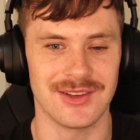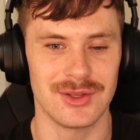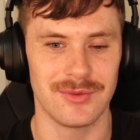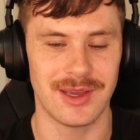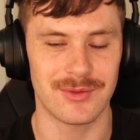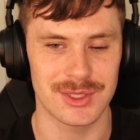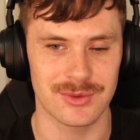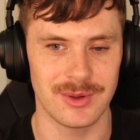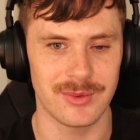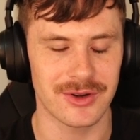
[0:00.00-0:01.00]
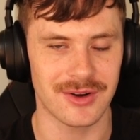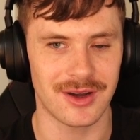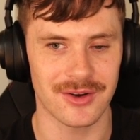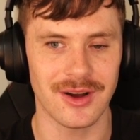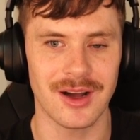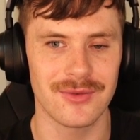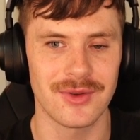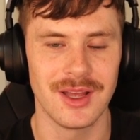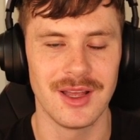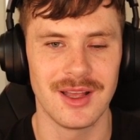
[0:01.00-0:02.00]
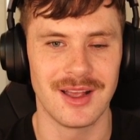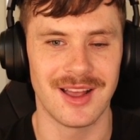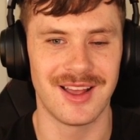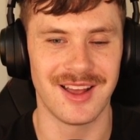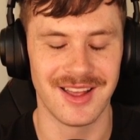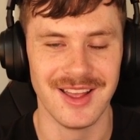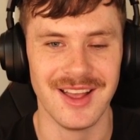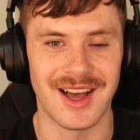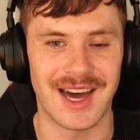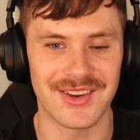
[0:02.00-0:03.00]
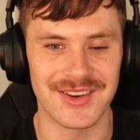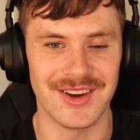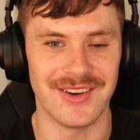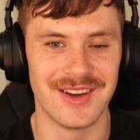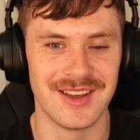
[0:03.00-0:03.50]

if you have a screen reader on or off? I don't know.